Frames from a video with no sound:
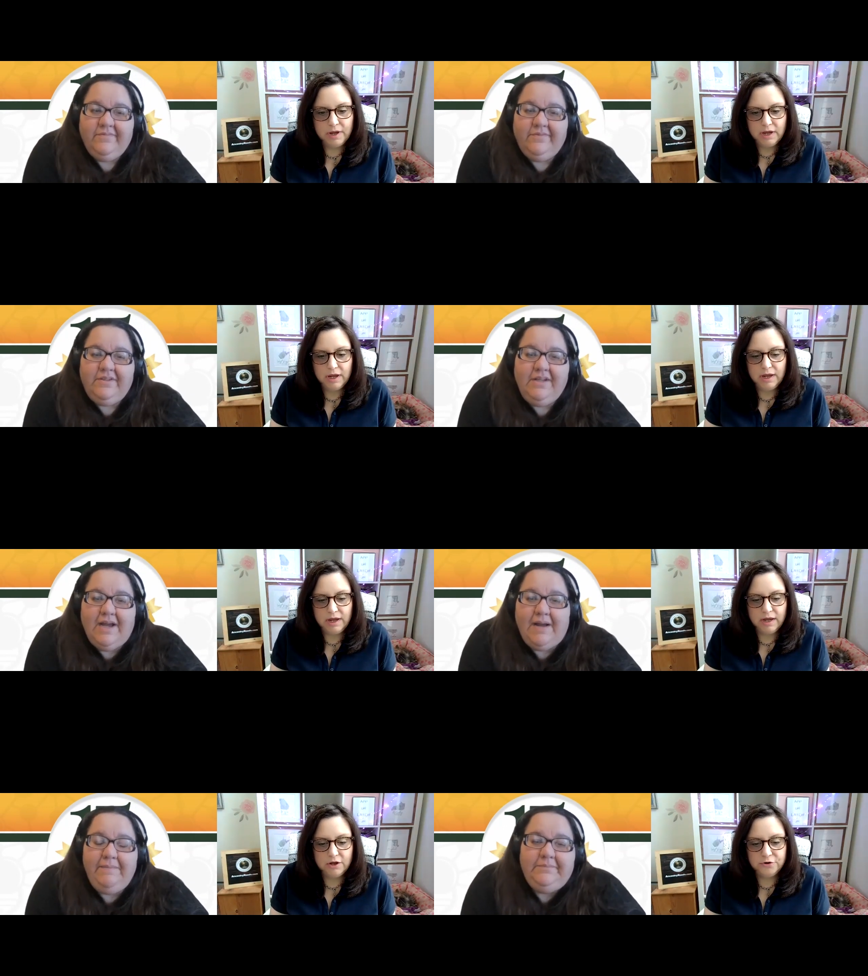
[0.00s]
Speaker 1: Yeah.
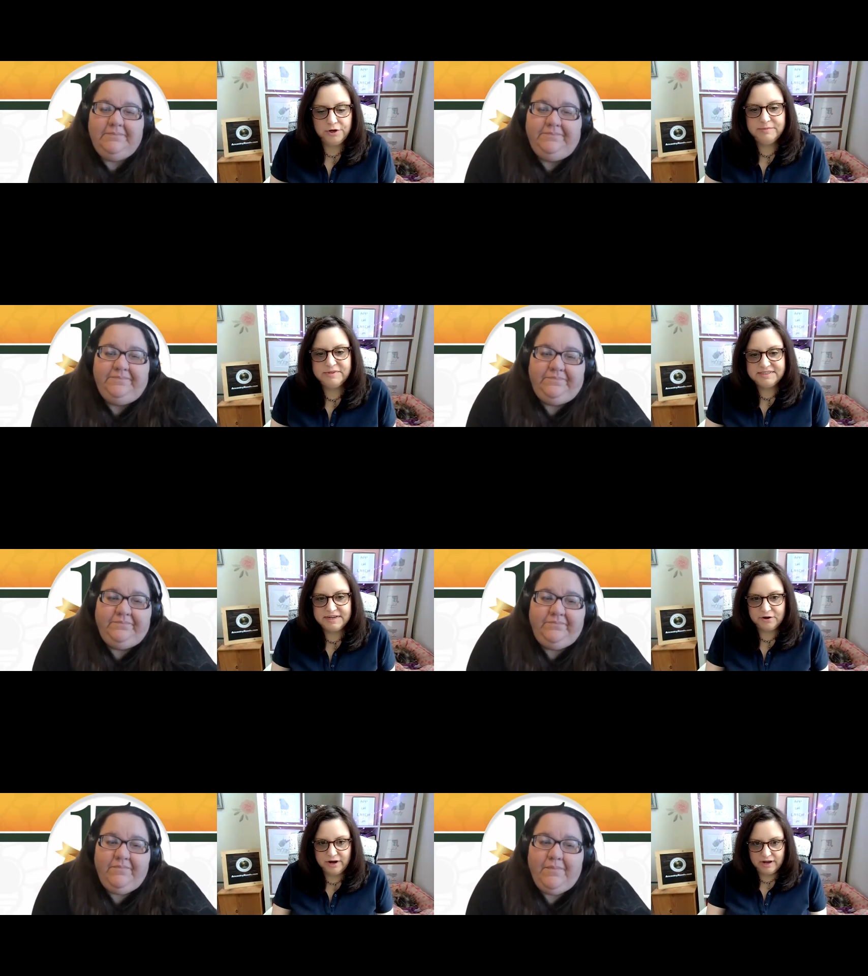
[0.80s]
And her name is
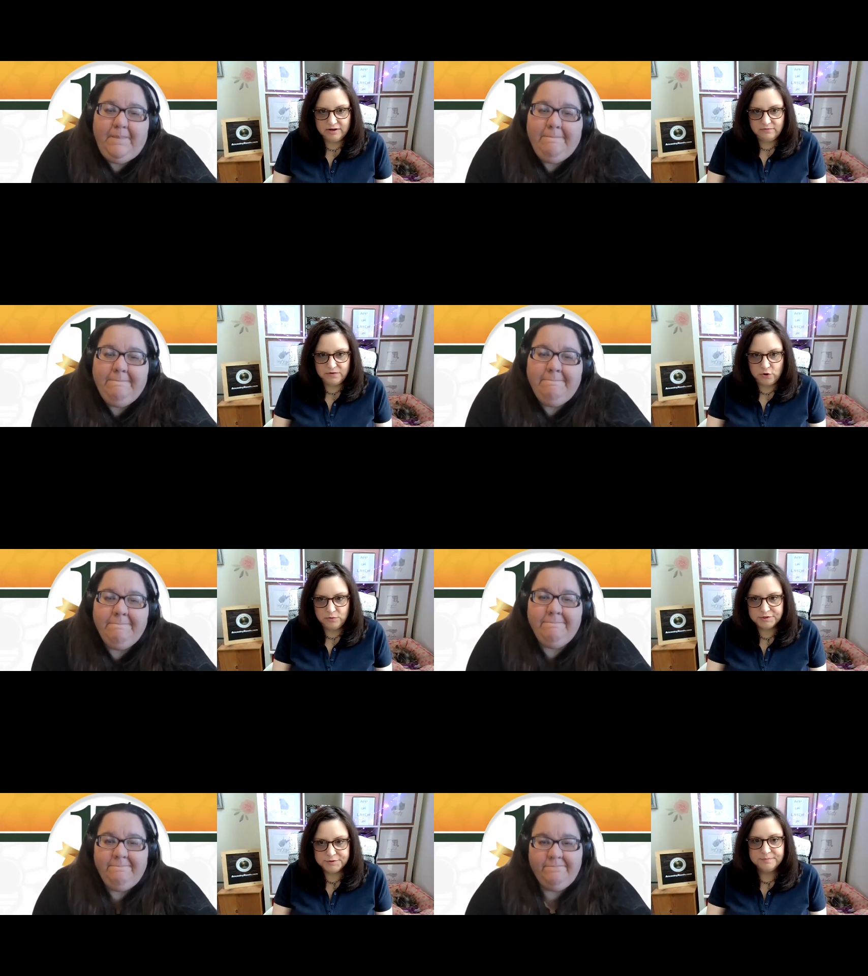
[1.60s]
Sarah Ann
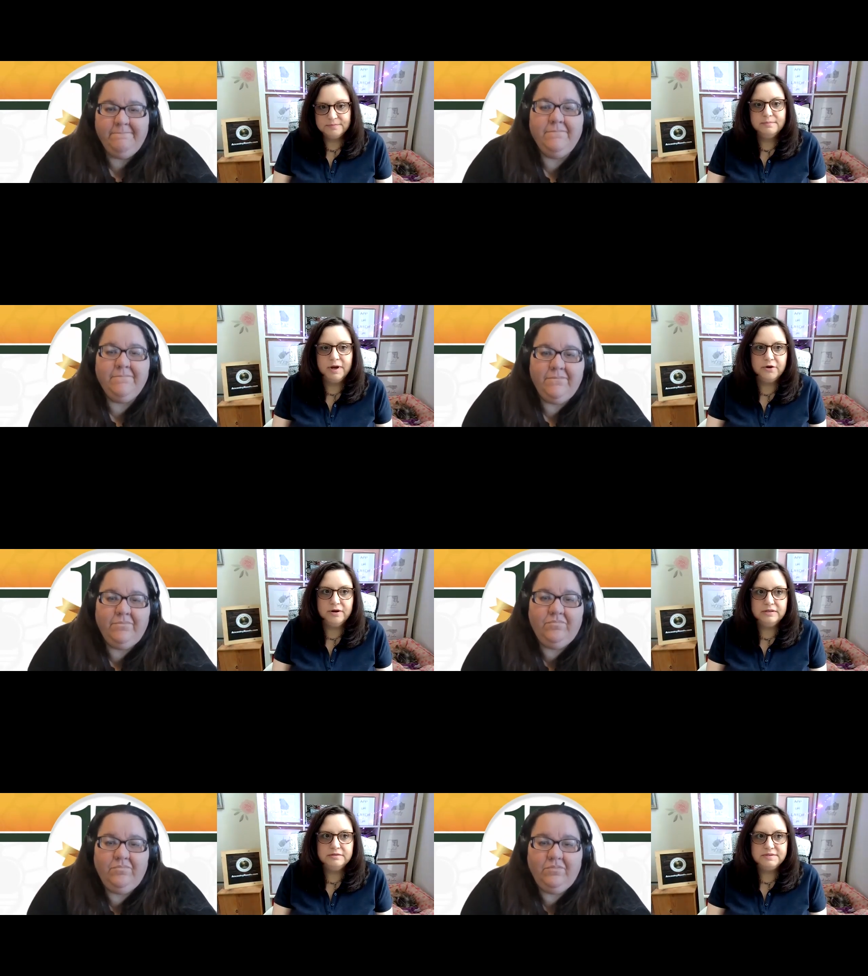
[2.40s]
Folks,
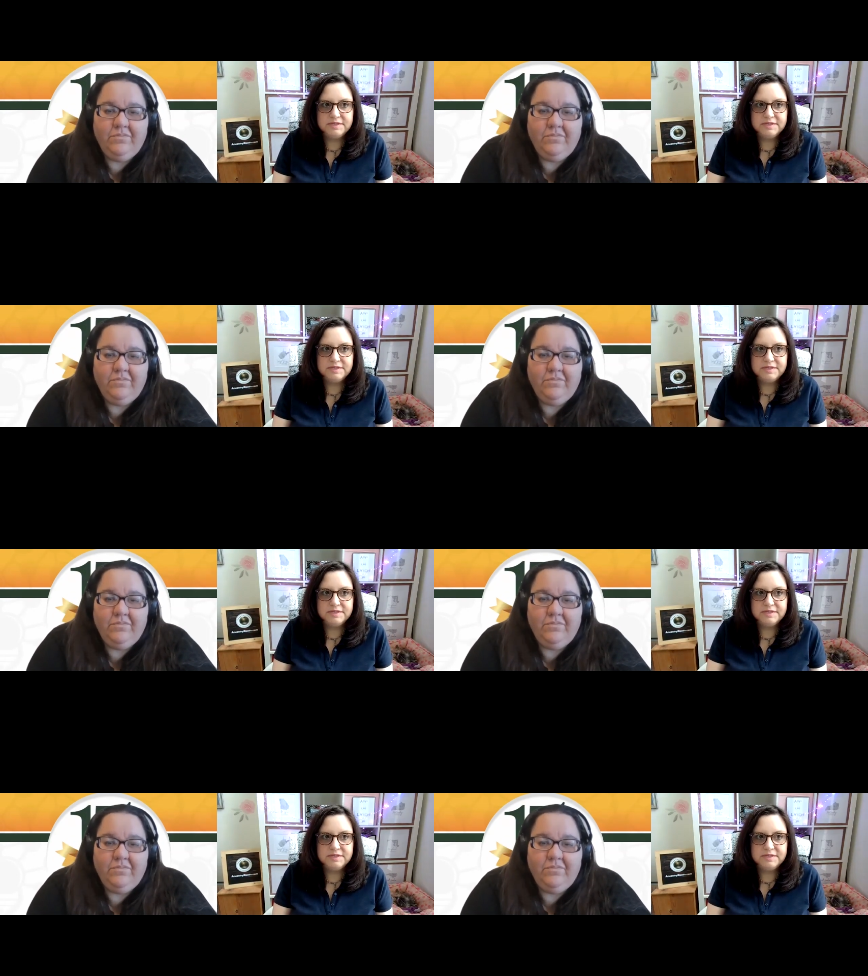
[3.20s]
married